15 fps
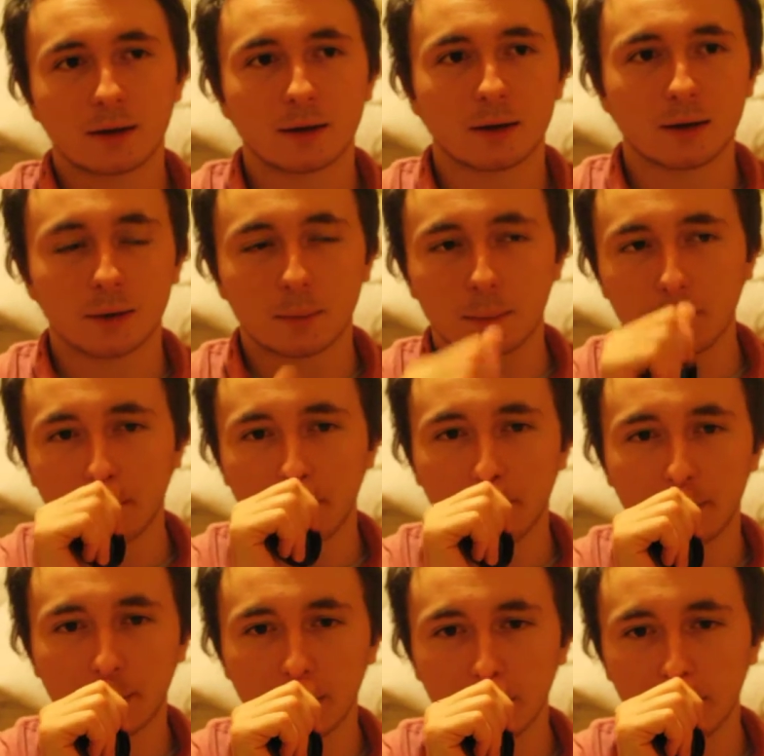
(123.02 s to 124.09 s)
Um,
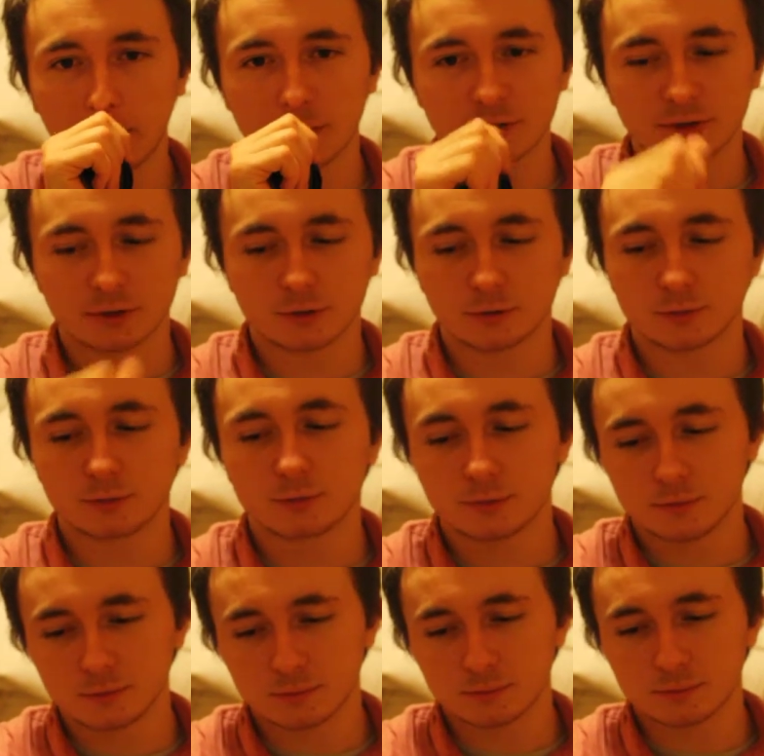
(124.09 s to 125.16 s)
but also,
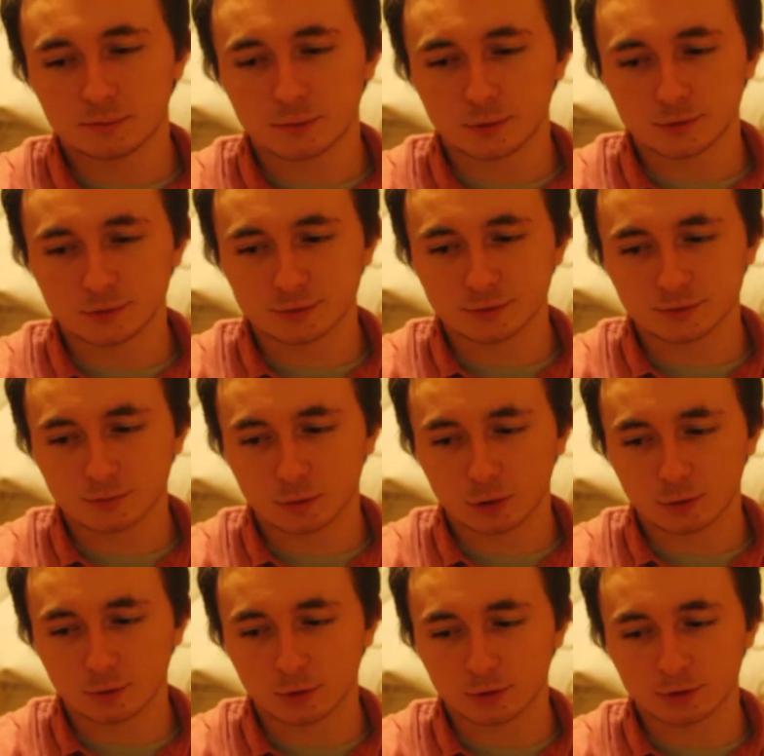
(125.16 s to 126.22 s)
most more
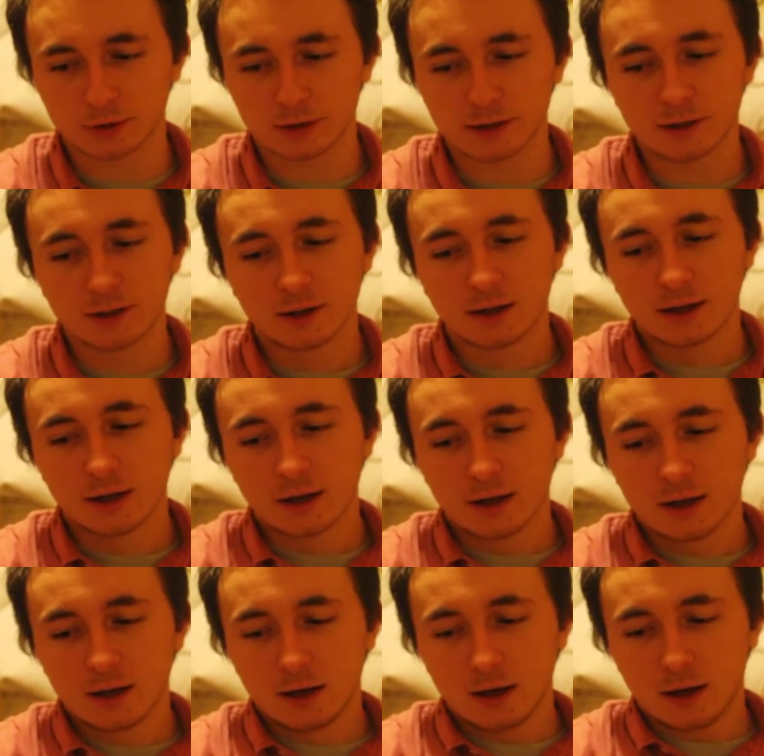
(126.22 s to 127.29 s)
importantly,
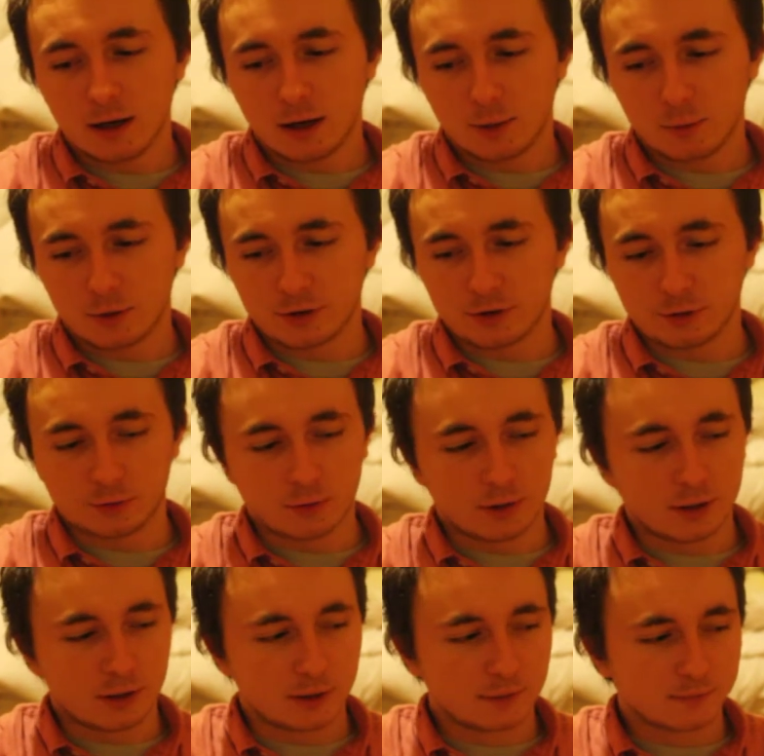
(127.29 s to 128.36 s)
I want to
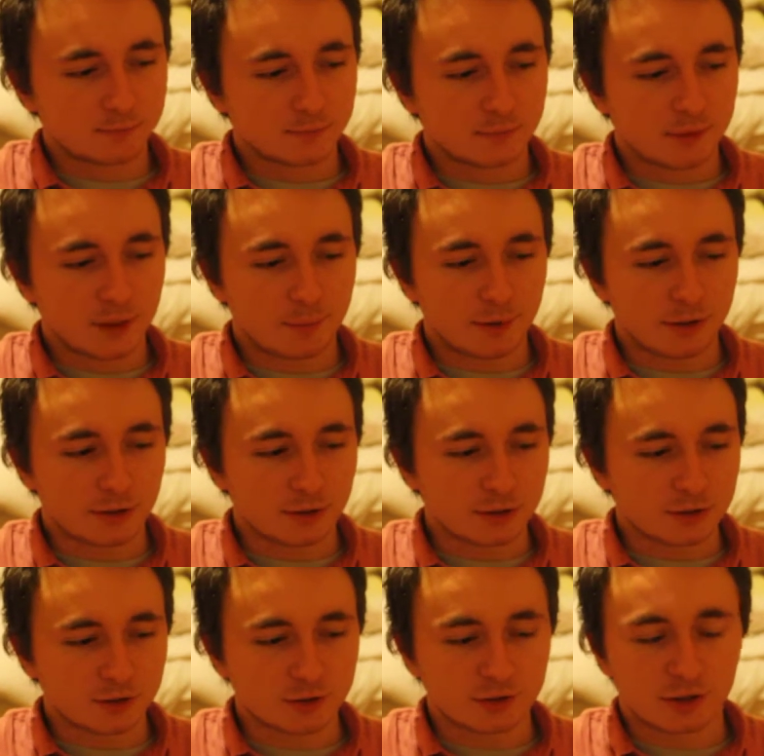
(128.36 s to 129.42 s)
uh, get better at
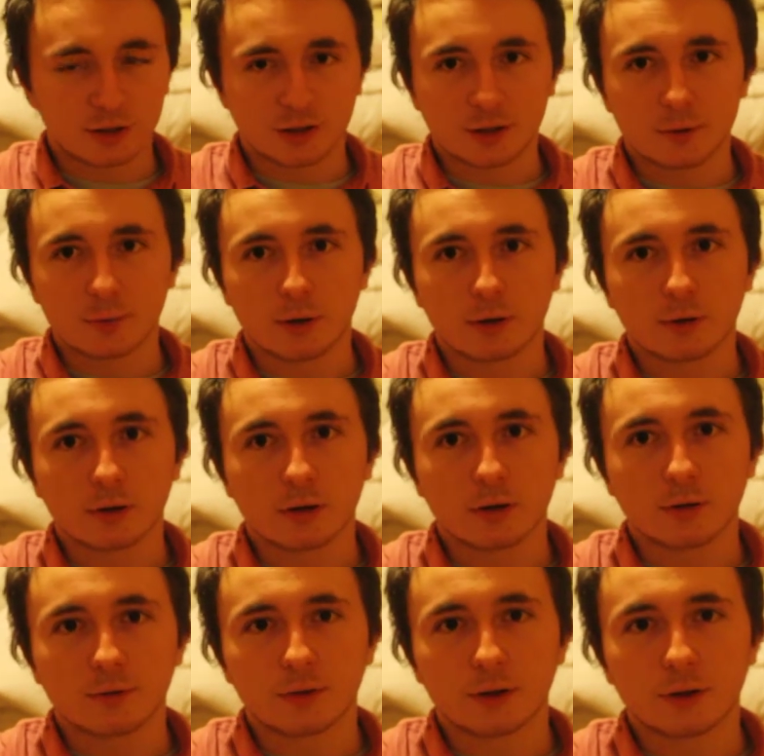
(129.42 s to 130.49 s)
just talking about
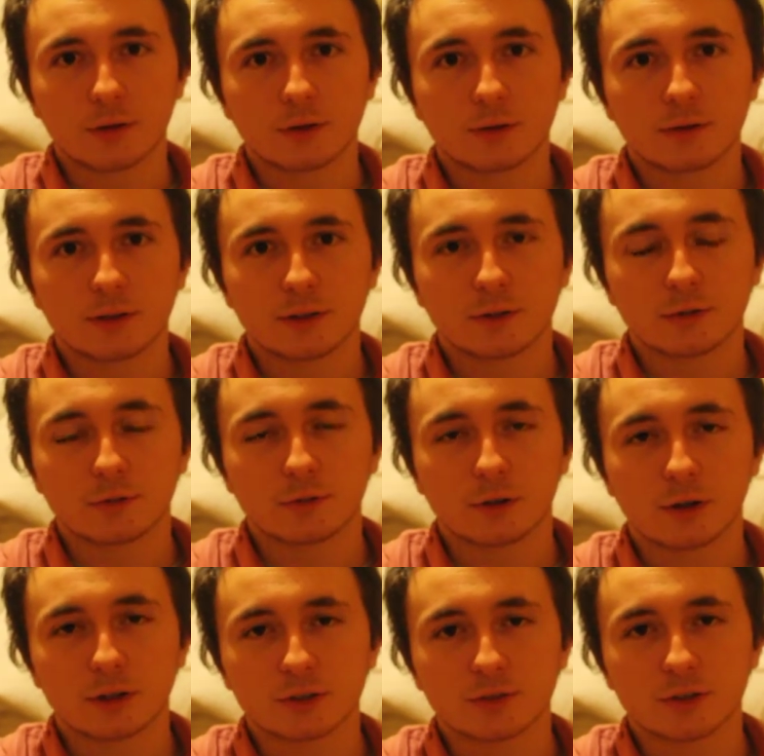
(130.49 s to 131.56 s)
all of the different
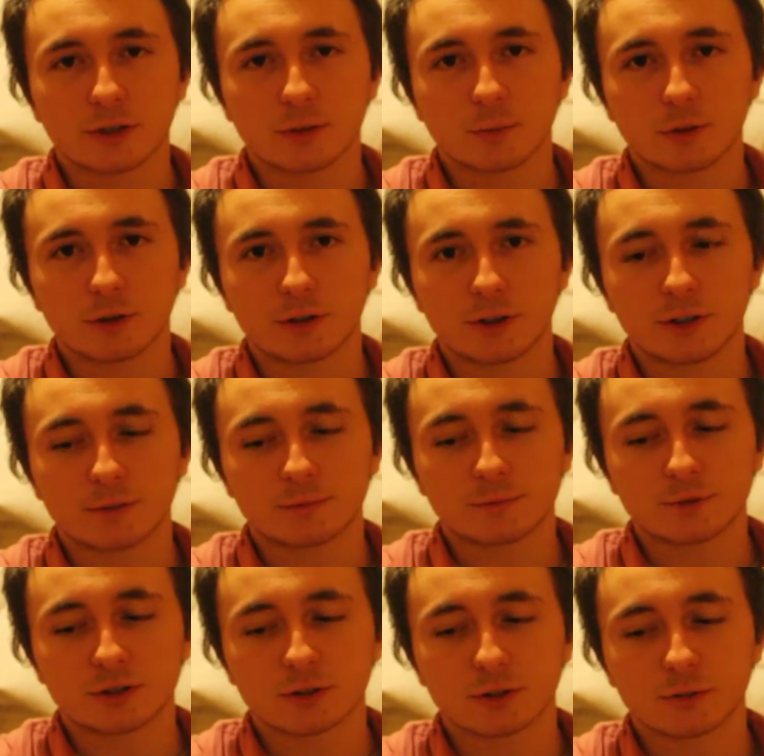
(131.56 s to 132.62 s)
philosophy I'm learning.
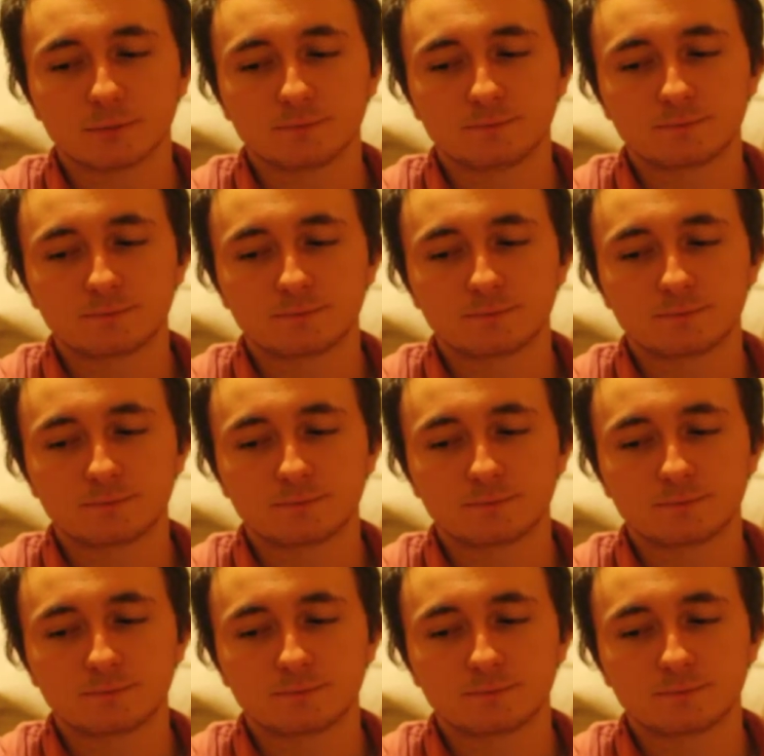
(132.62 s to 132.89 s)
So